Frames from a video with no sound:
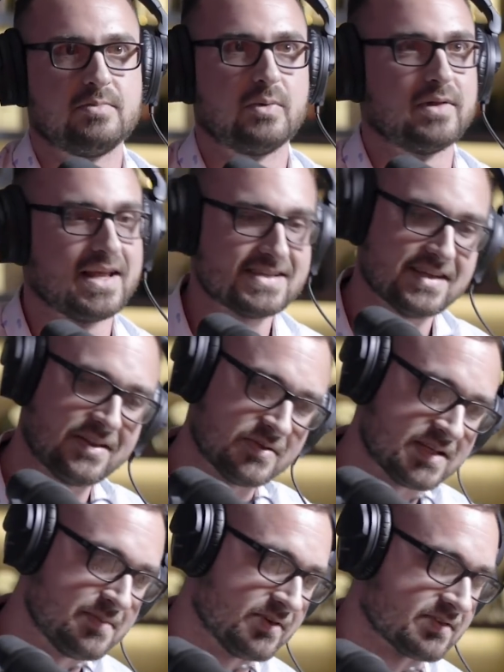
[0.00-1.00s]
But when they slid
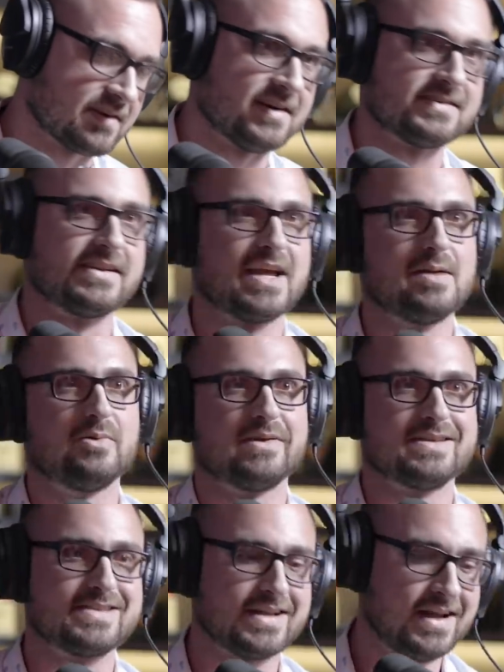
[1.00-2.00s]
those emails across the table
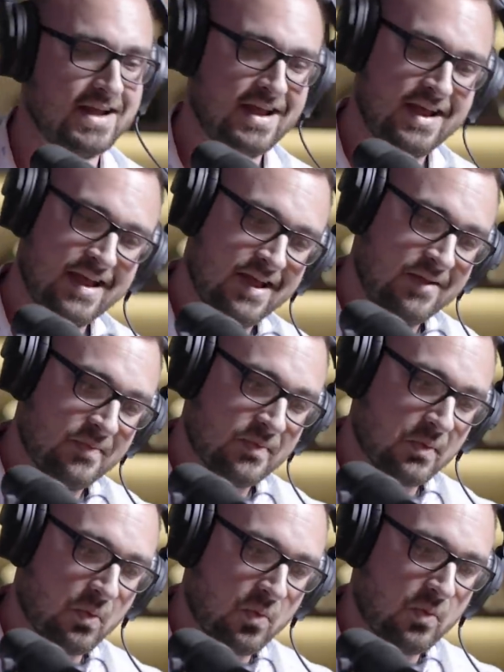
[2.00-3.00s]
and they said,
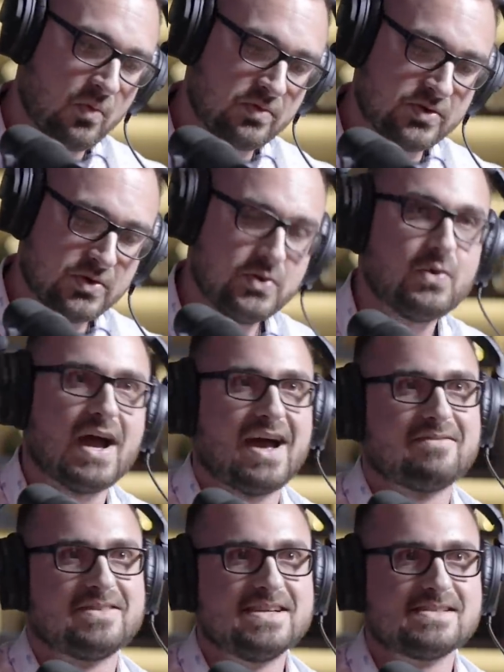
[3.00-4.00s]
do you
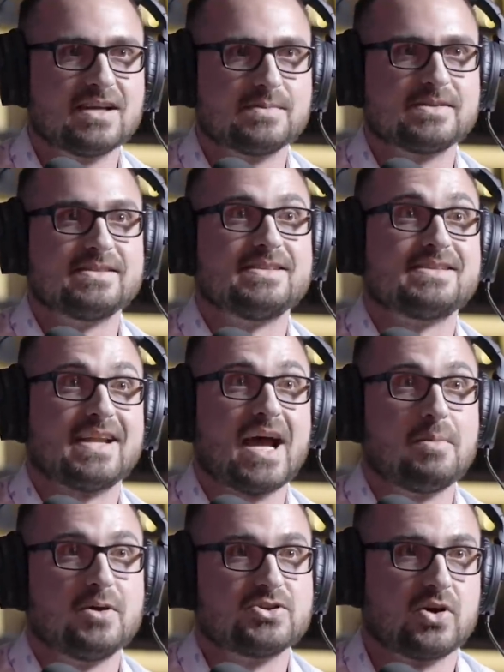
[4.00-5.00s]
have these substances and
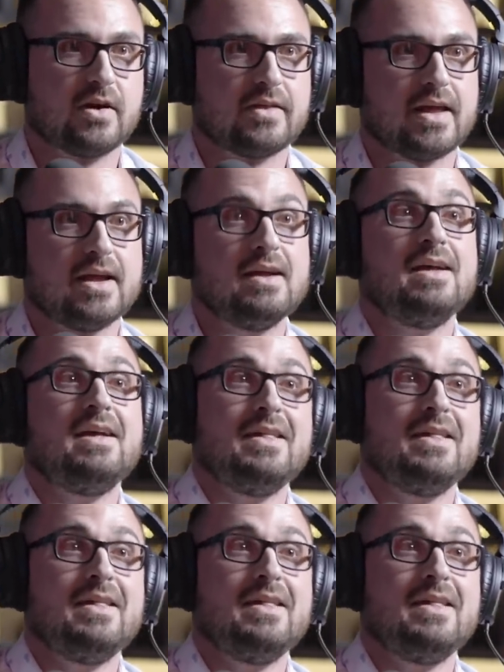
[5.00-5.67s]
how much are they?